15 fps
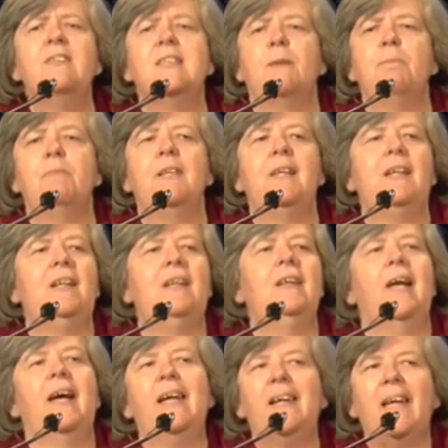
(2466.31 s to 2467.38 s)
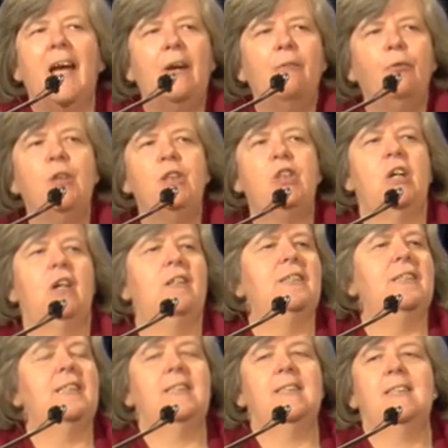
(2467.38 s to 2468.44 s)
something like Every Child
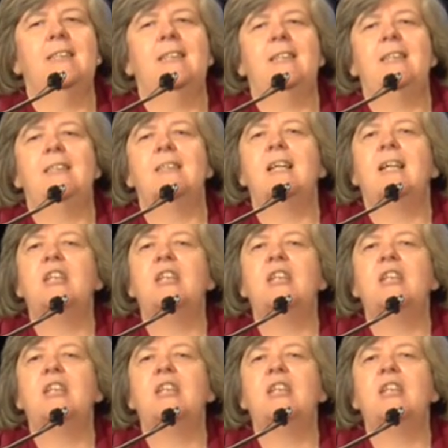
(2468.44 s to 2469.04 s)
Succeeds,